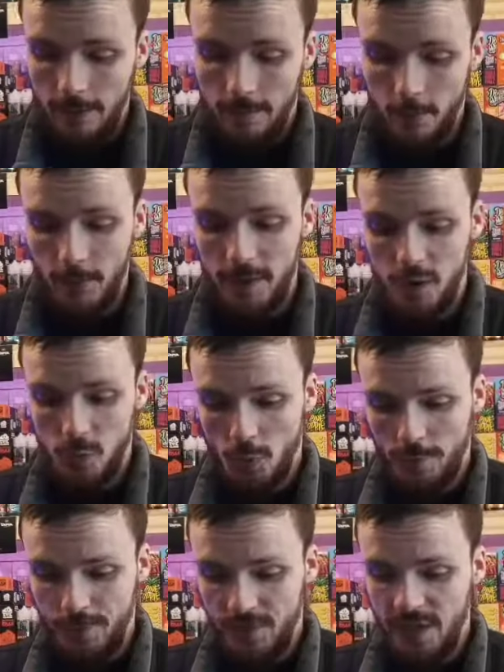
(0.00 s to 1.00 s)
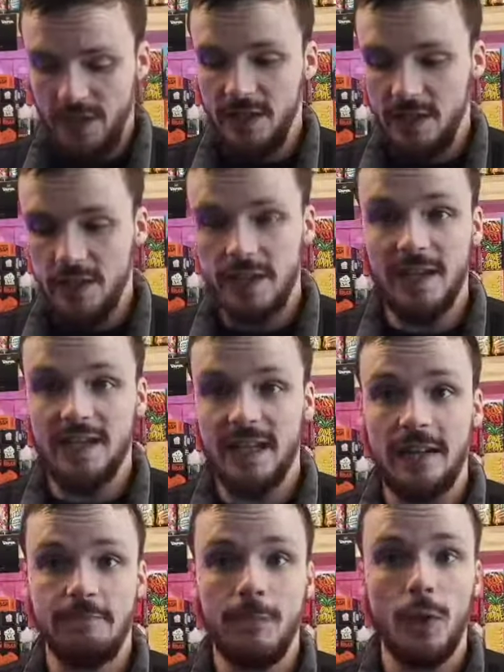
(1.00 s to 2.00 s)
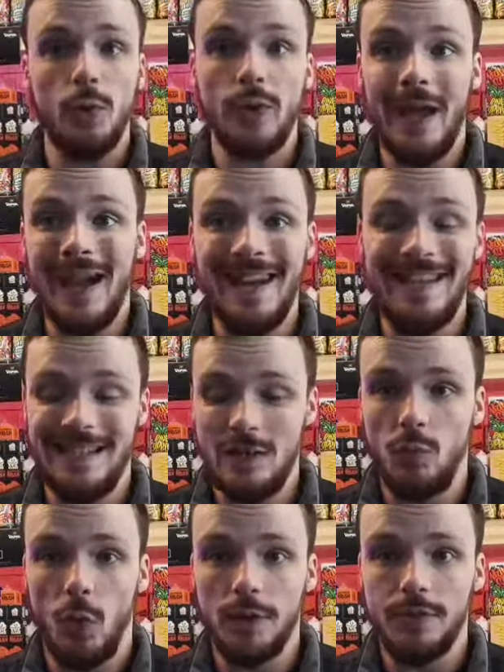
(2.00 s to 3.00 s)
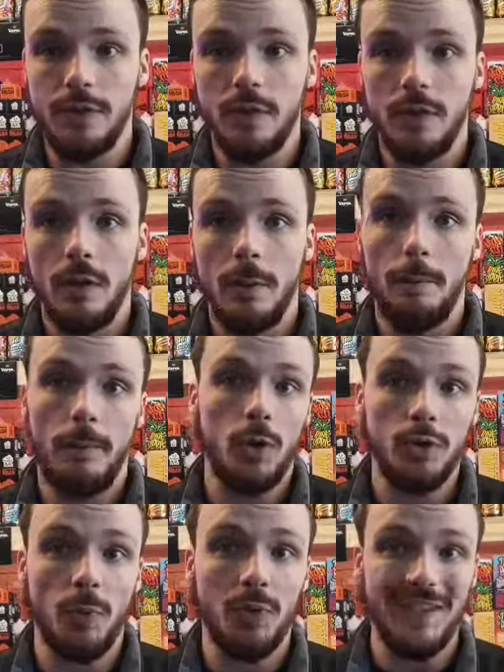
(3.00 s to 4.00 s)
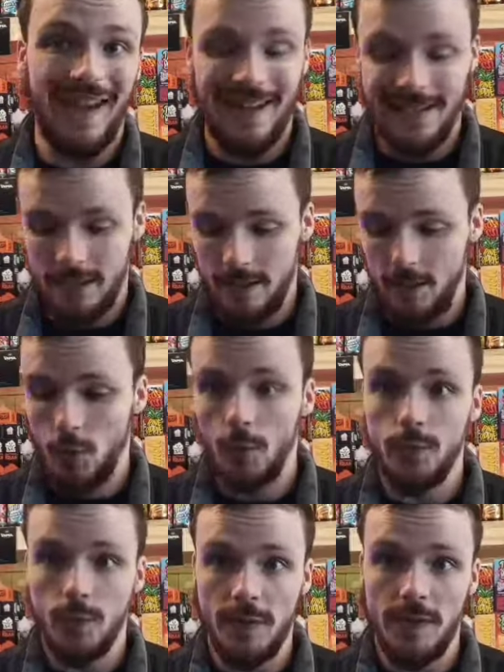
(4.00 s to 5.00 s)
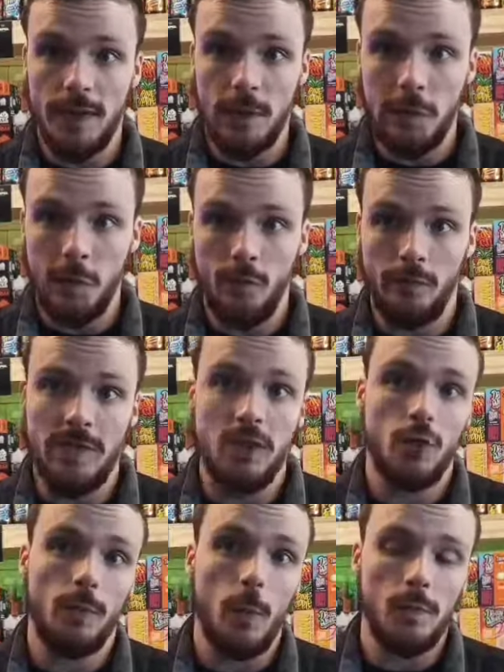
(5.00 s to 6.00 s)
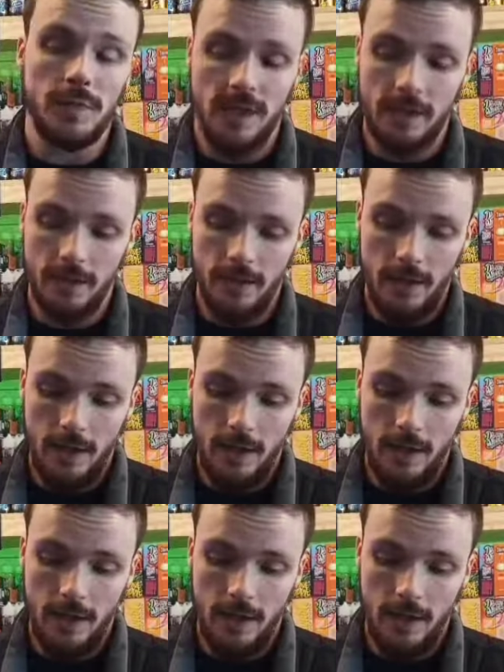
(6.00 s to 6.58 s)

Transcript: But this one is, yet again, another 80 watt box mod kit that comes with a lovely sub-ohm tank.